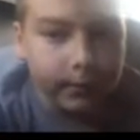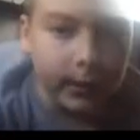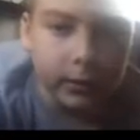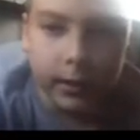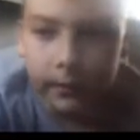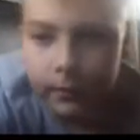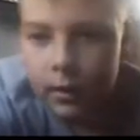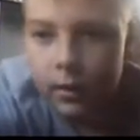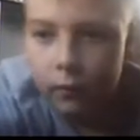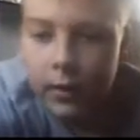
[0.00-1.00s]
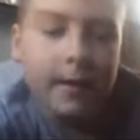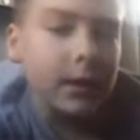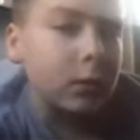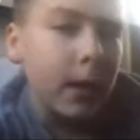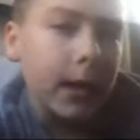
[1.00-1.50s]
but that was this was
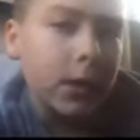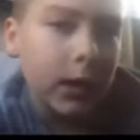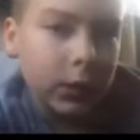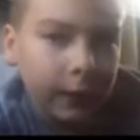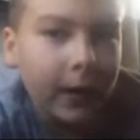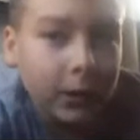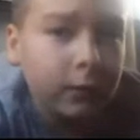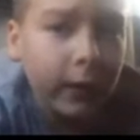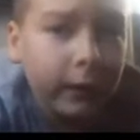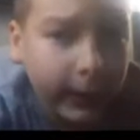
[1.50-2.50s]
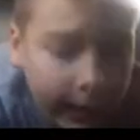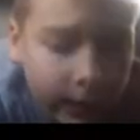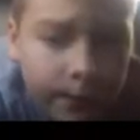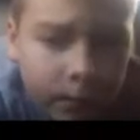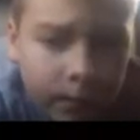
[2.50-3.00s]
made in 2015,
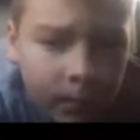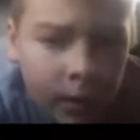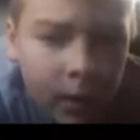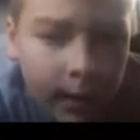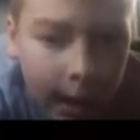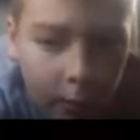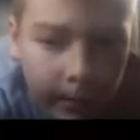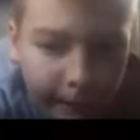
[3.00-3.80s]
it will be the